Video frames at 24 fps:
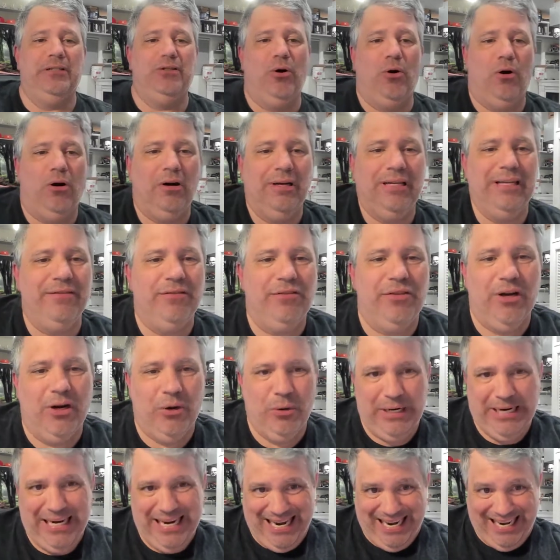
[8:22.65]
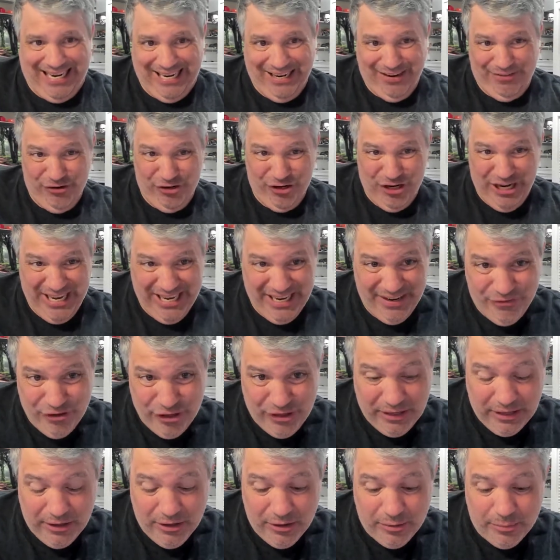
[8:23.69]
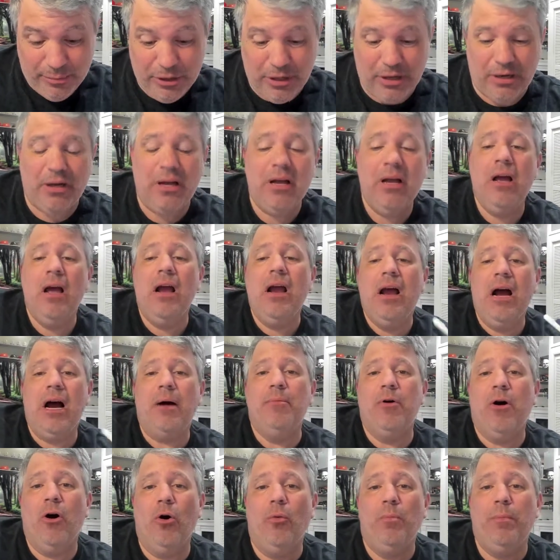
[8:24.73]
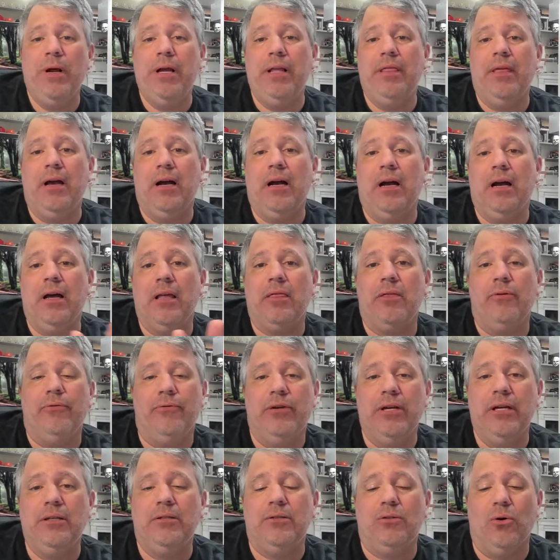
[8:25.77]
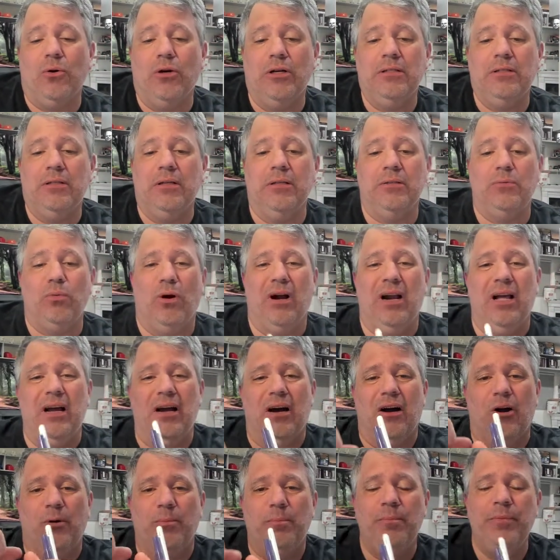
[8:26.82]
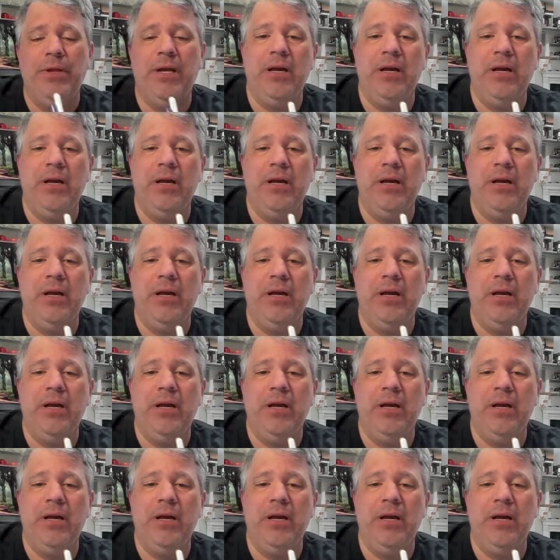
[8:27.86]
So, even though we can't cover everything in the book, I'm hoping that the resources will help,